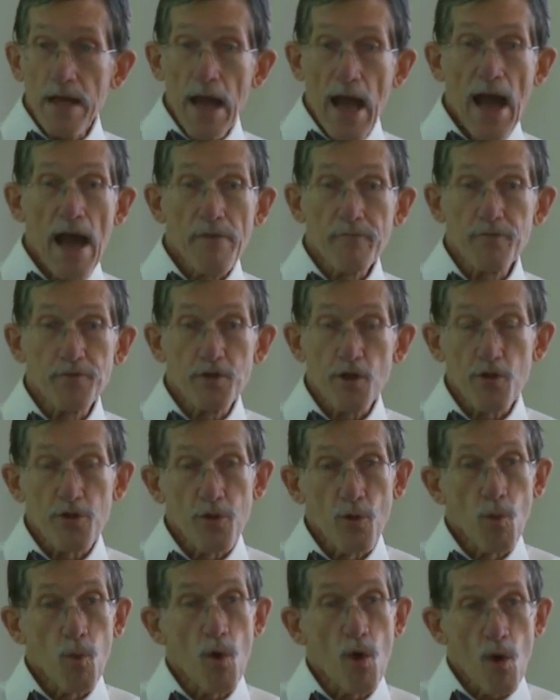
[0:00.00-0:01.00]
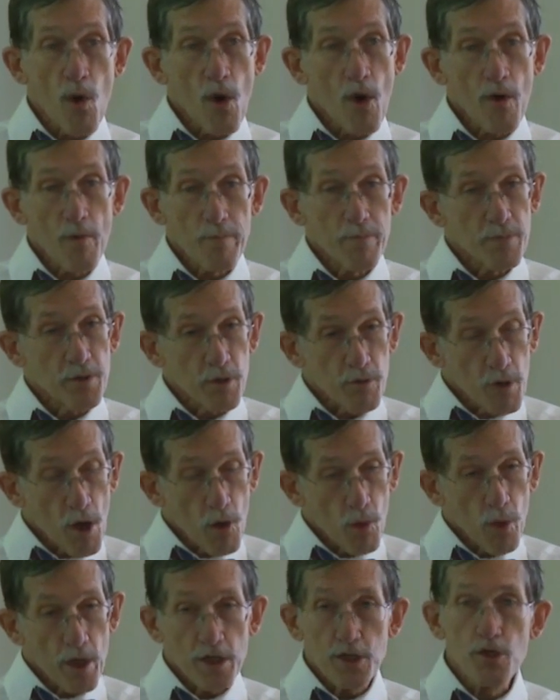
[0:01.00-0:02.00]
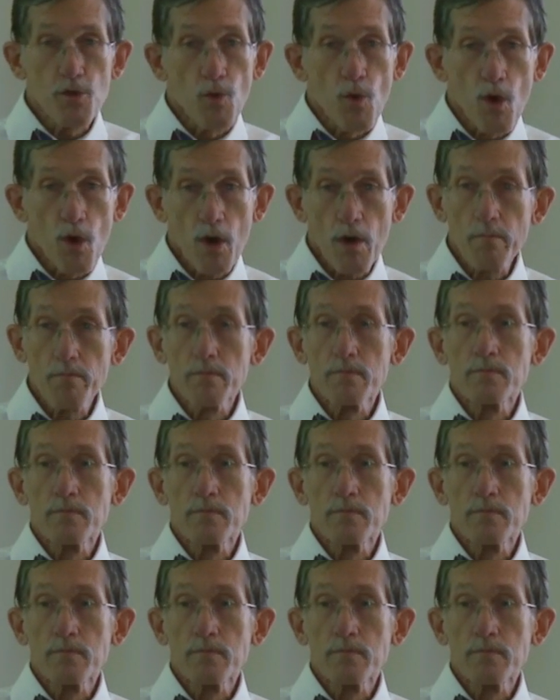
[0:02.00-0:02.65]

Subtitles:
After the war, you know which war,